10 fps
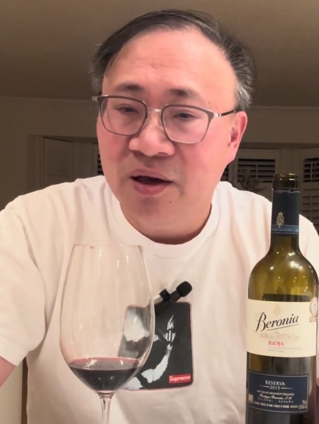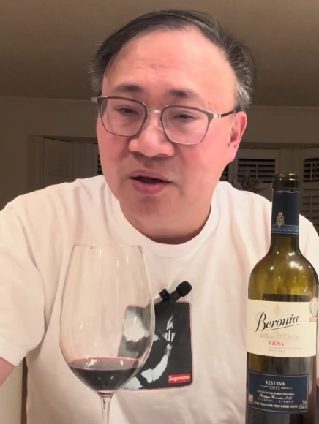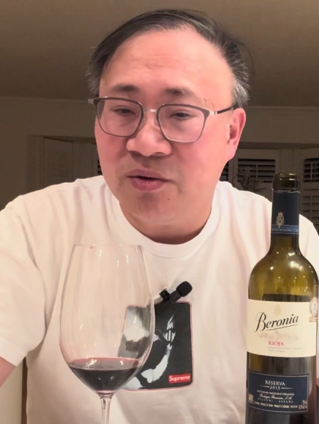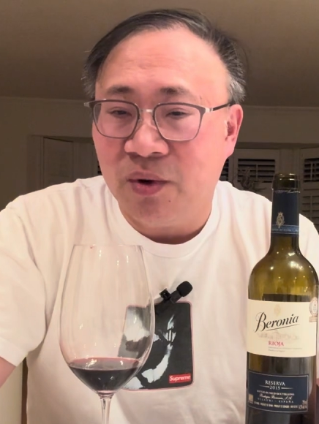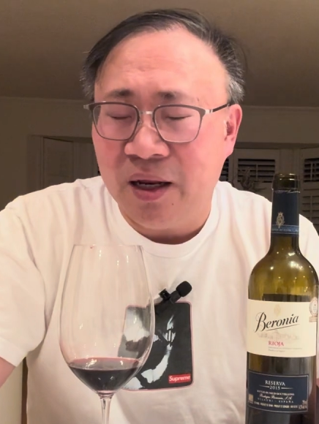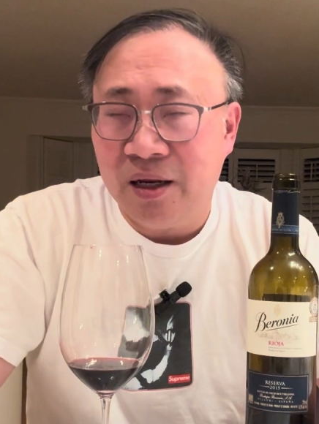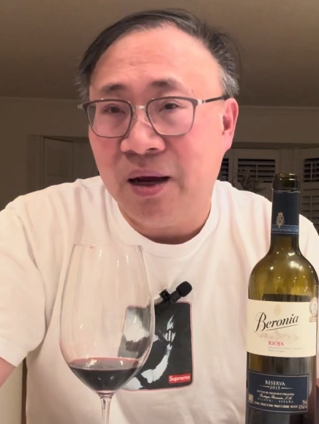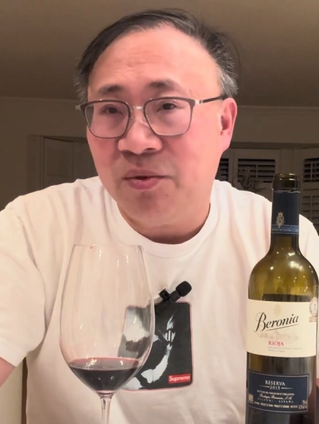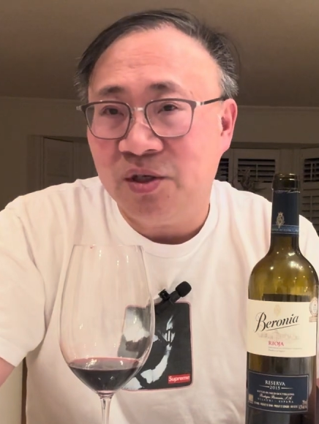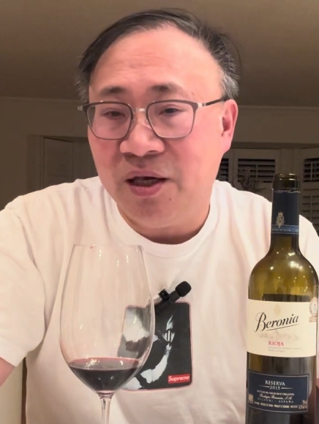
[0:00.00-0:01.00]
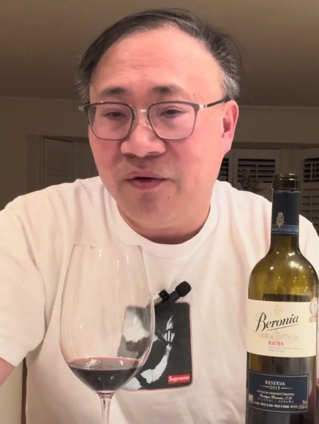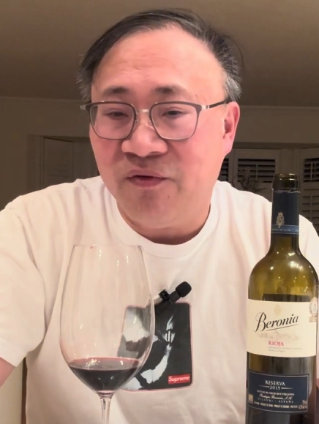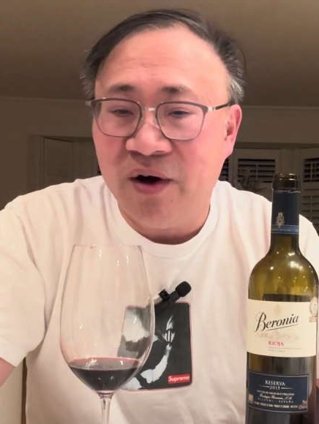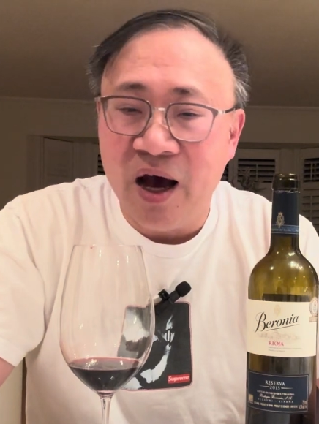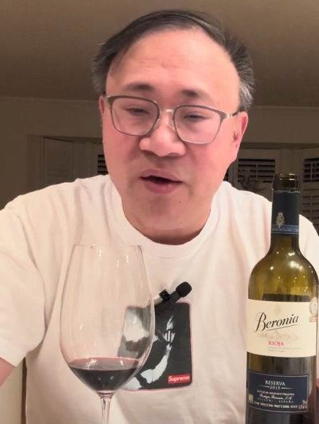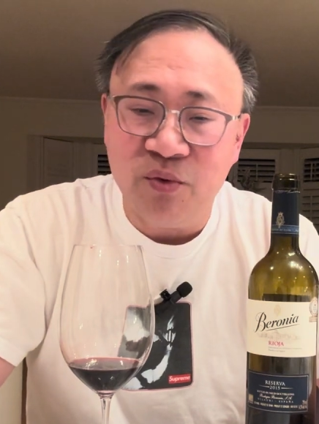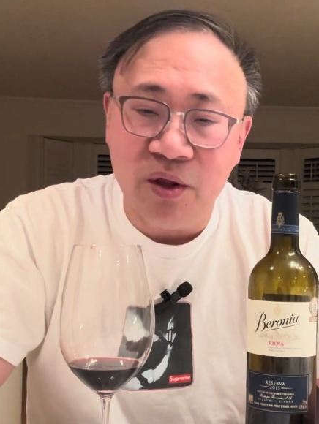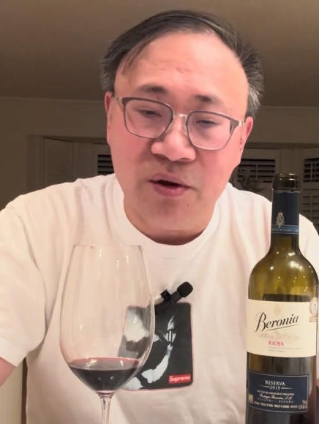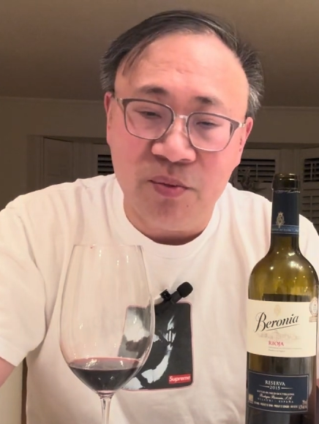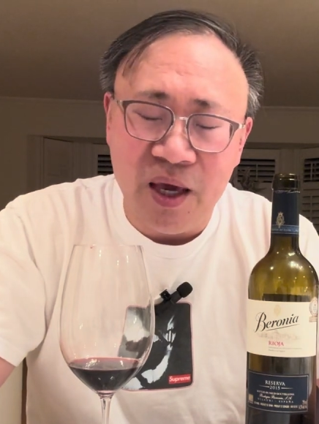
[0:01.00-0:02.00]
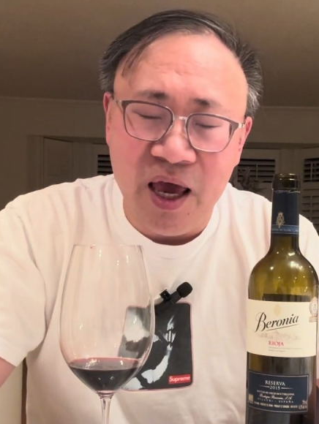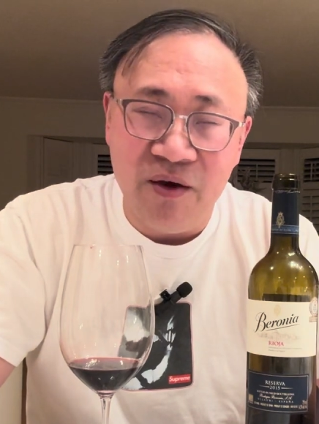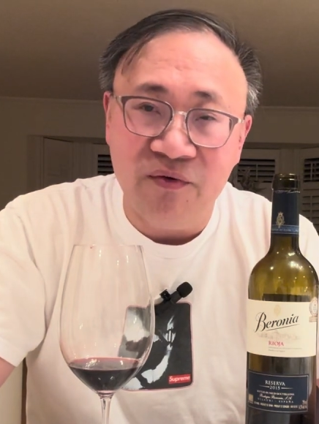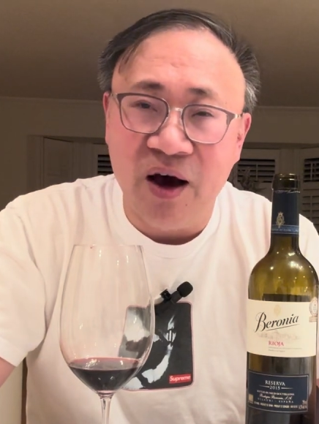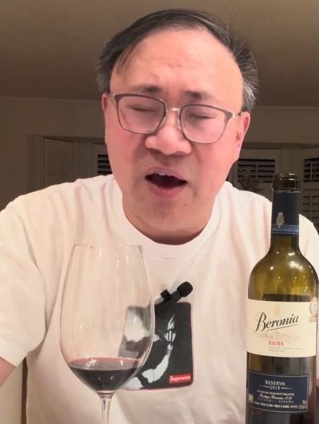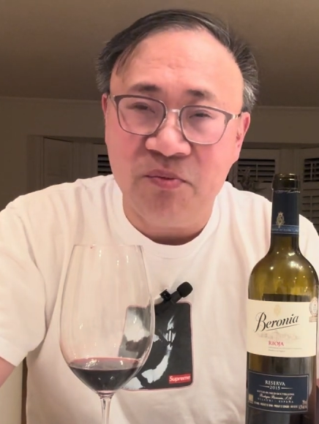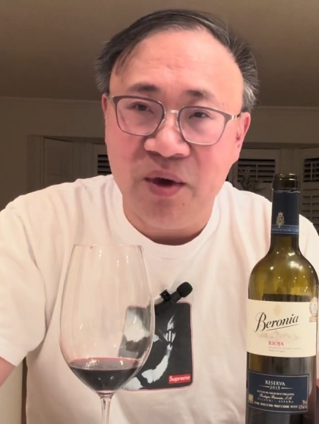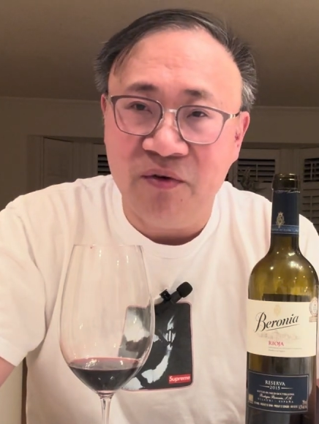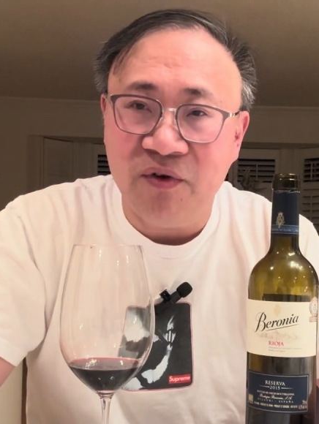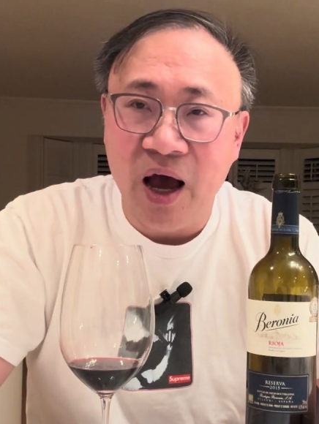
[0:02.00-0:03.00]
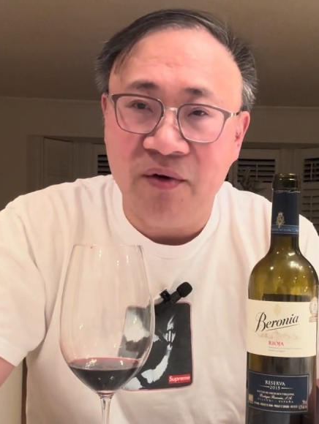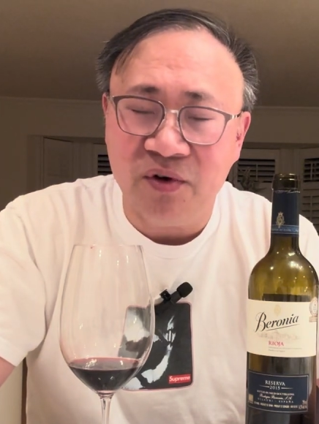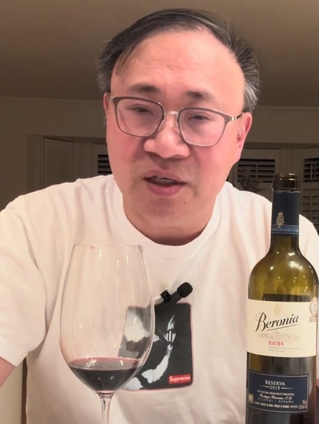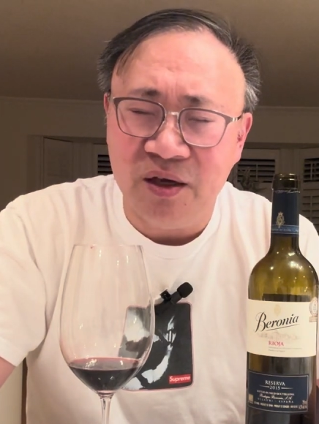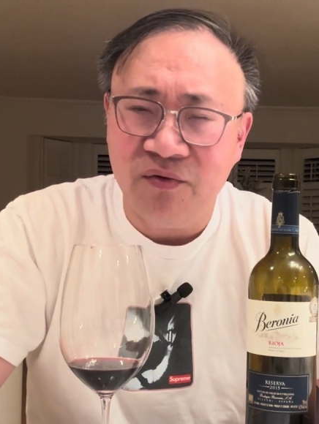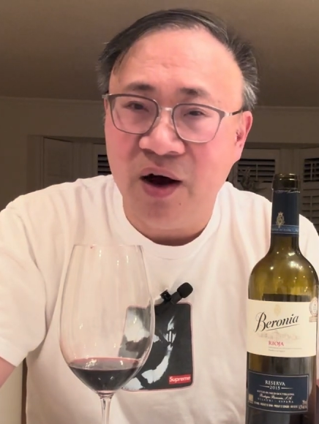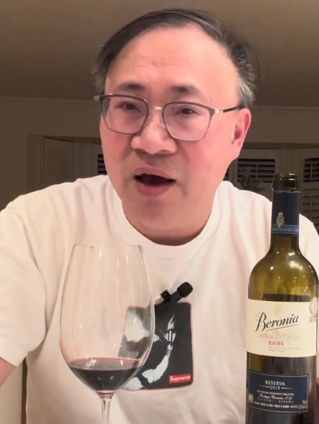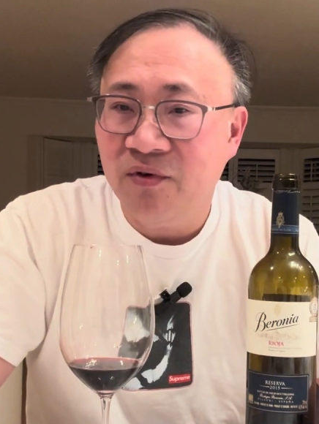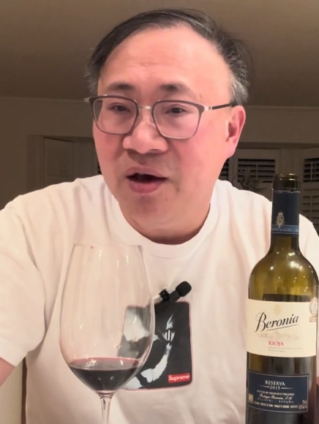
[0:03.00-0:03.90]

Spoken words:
So anytime you see a 5, whether it be A5, B5, or C5,